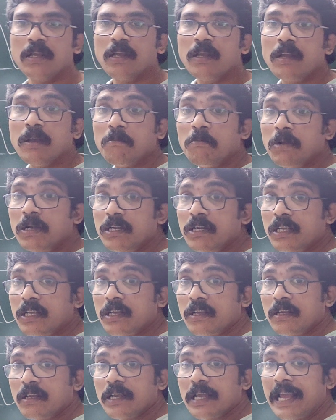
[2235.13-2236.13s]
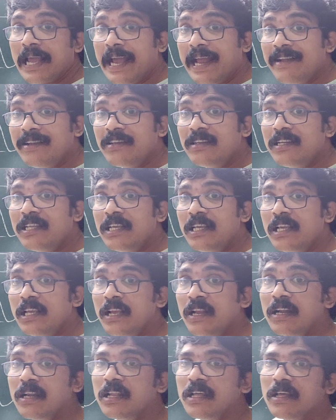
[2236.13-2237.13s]
But anti and
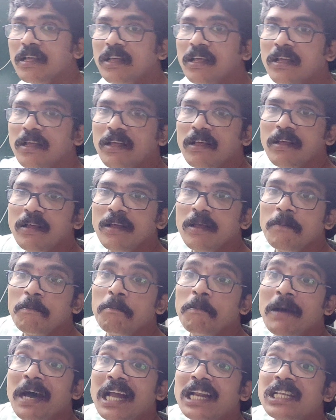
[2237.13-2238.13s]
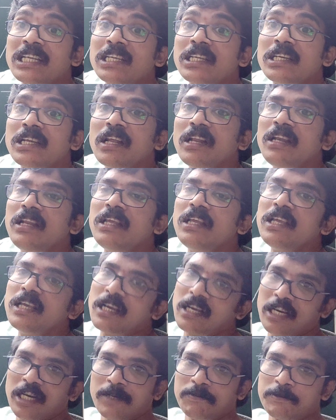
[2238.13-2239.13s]
partially
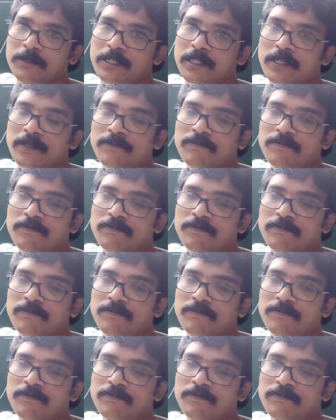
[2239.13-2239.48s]
eclipsed